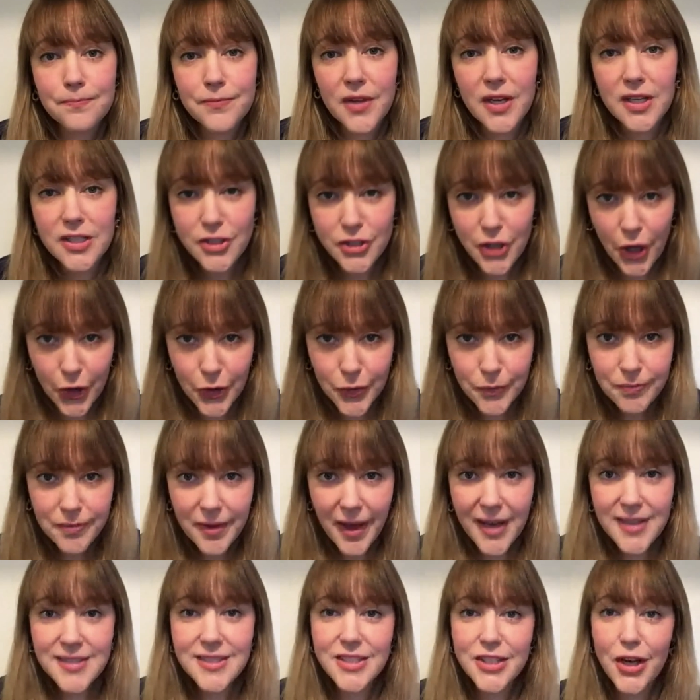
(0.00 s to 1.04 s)
So,
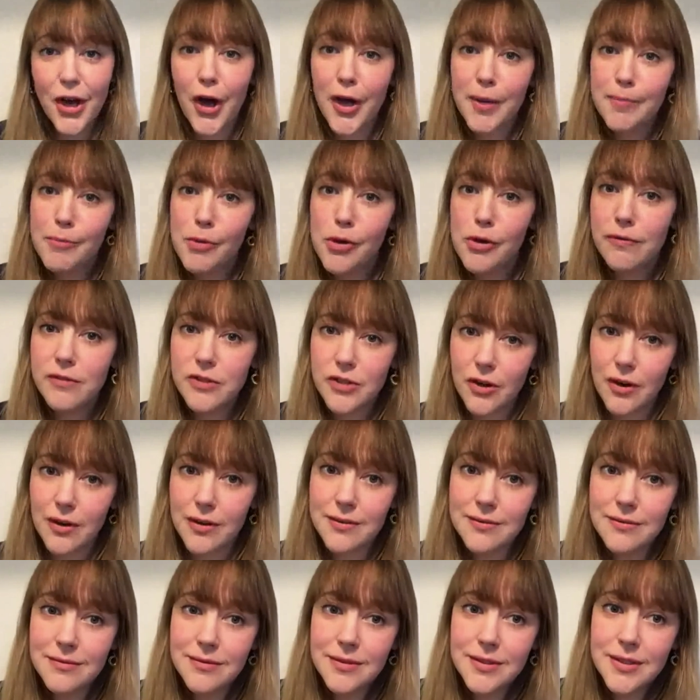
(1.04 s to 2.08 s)
as time moved
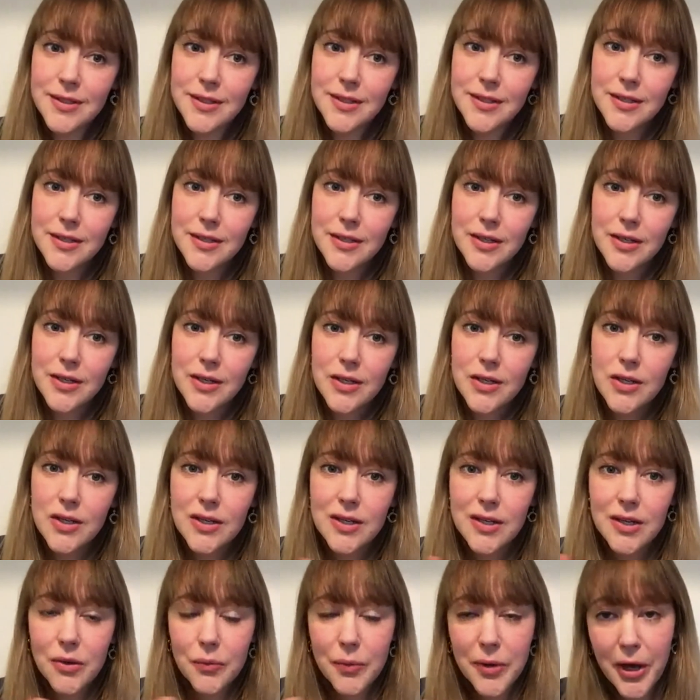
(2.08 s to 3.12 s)
on,
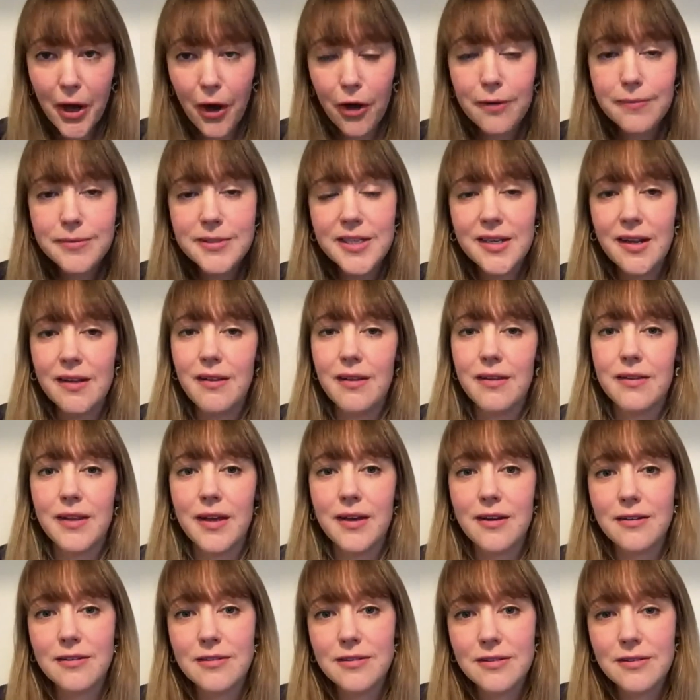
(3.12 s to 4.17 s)
we hoped in other
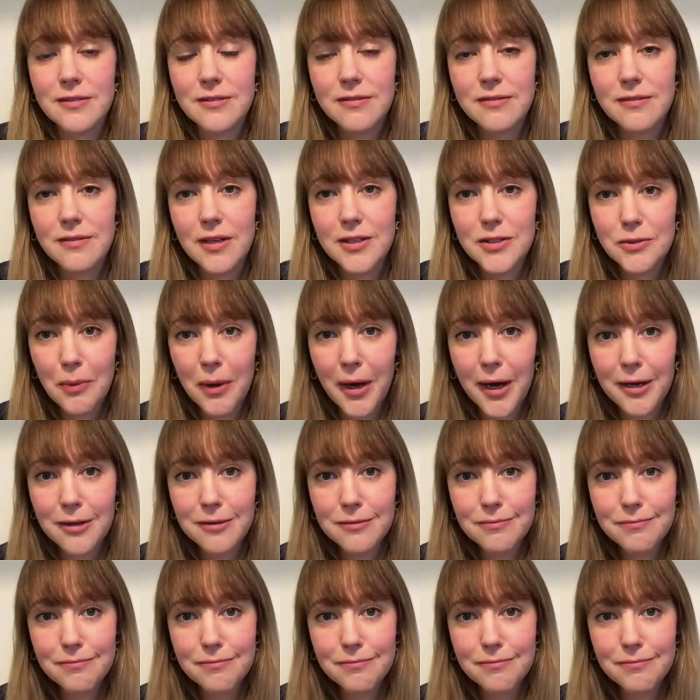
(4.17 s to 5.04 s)
things as well.